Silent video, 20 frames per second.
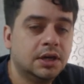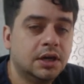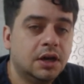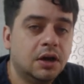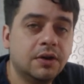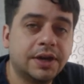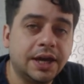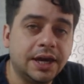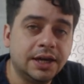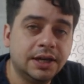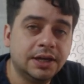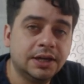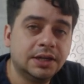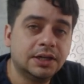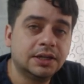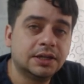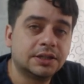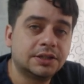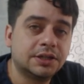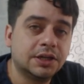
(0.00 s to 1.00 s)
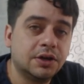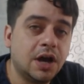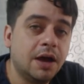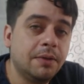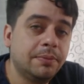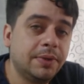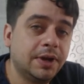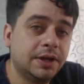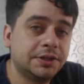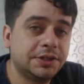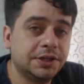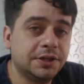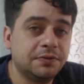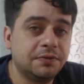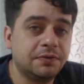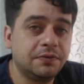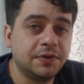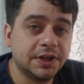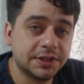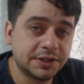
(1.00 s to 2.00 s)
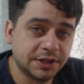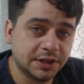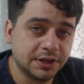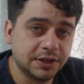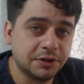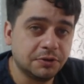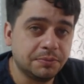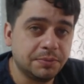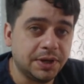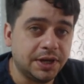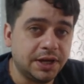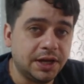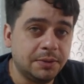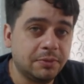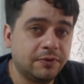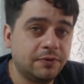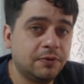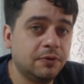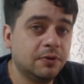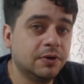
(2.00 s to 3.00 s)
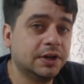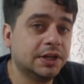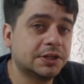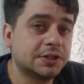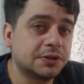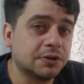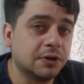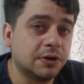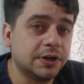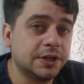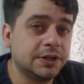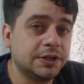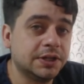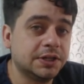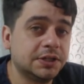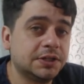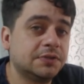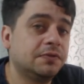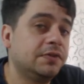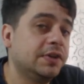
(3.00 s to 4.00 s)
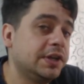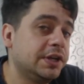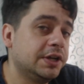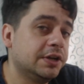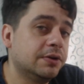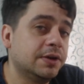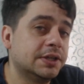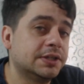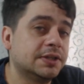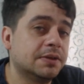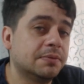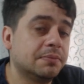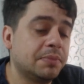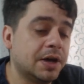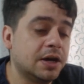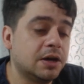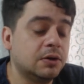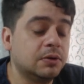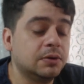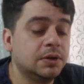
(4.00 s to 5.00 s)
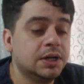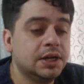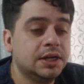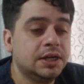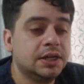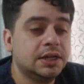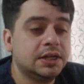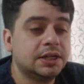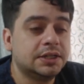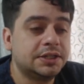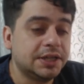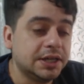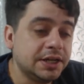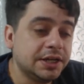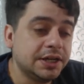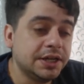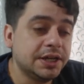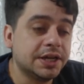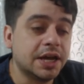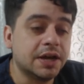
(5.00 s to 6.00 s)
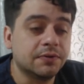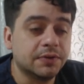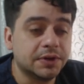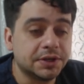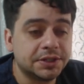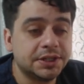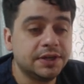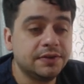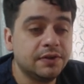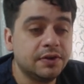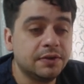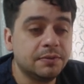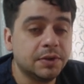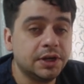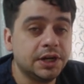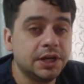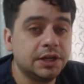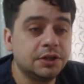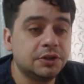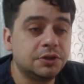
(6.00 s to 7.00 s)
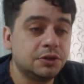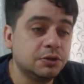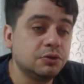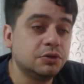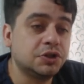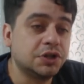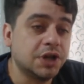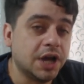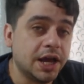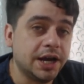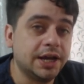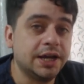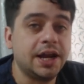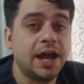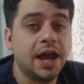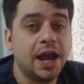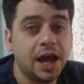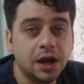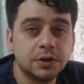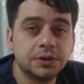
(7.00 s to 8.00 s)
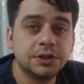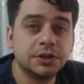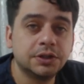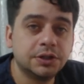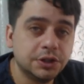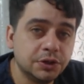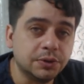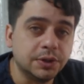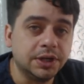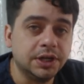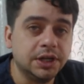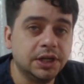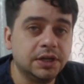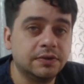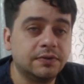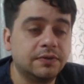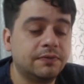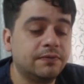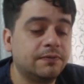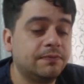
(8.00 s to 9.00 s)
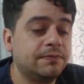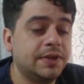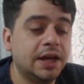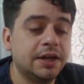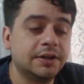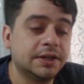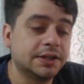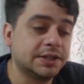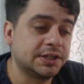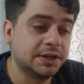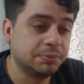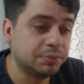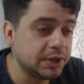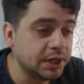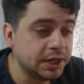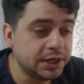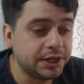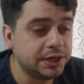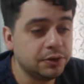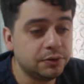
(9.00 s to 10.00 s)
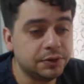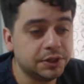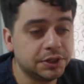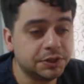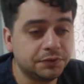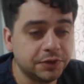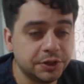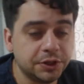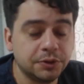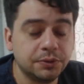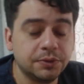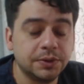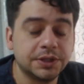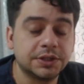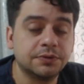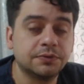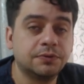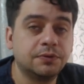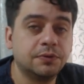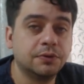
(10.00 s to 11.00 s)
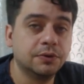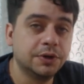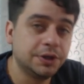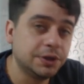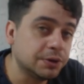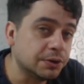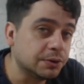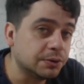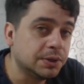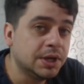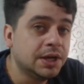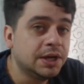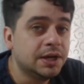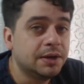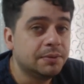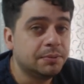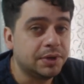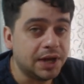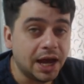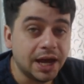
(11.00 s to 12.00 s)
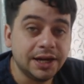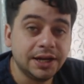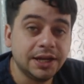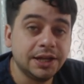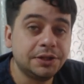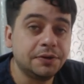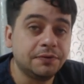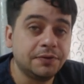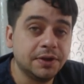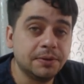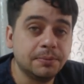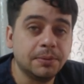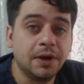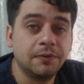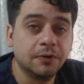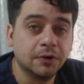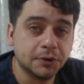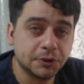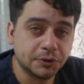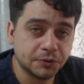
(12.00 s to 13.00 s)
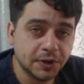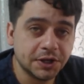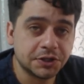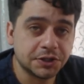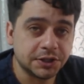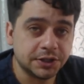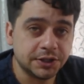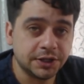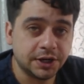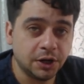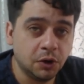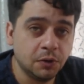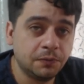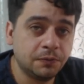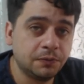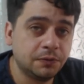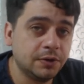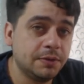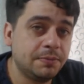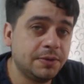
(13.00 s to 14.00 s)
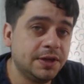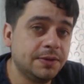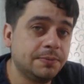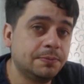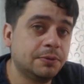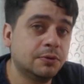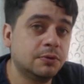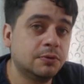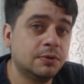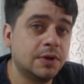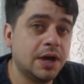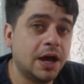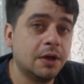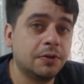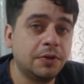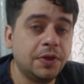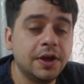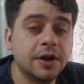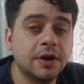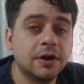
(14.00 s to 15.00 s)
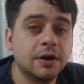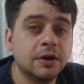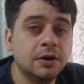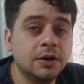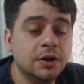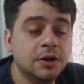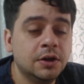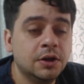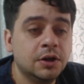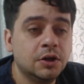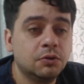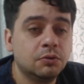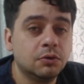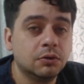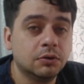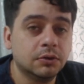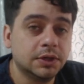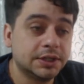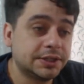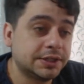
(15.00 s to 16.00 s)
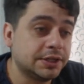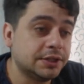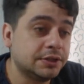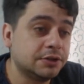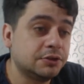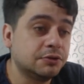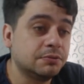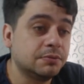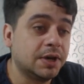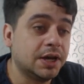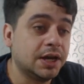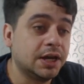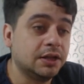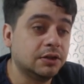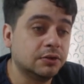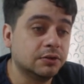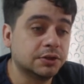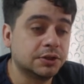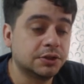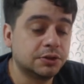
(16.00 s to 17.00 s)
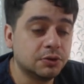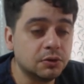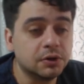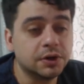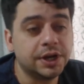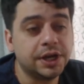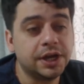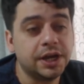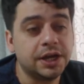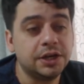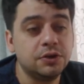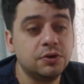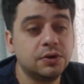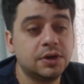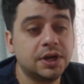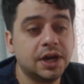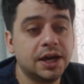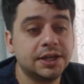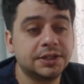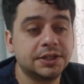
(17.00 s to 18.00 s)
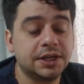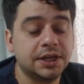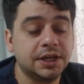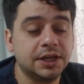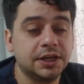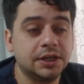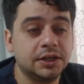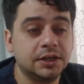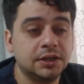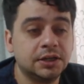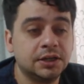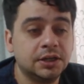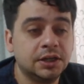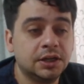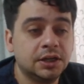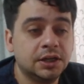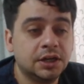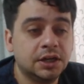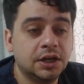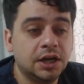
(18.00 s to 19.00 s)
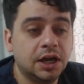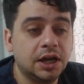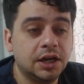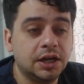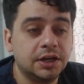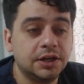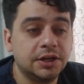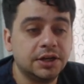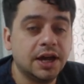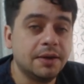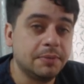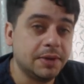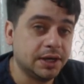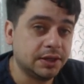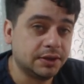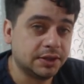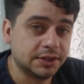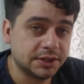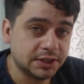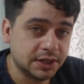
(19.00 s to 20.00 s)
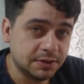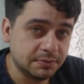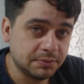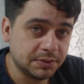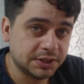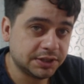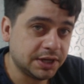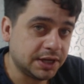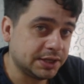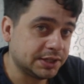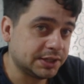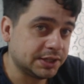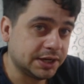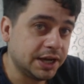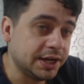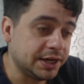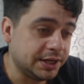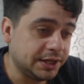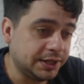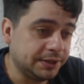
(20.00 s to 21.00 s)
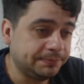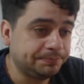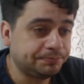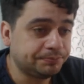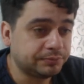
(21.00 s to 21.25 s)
Okay, so I'm about to vent a little bit, and before I get started, this video is about sending and receiving money to China and how to do it. If that doesn't apply to you, this video isn't for you. But I need to vent my frustration, and hopefully, people out there will listen to my little story, and you guys can not make the same mistakes that I did.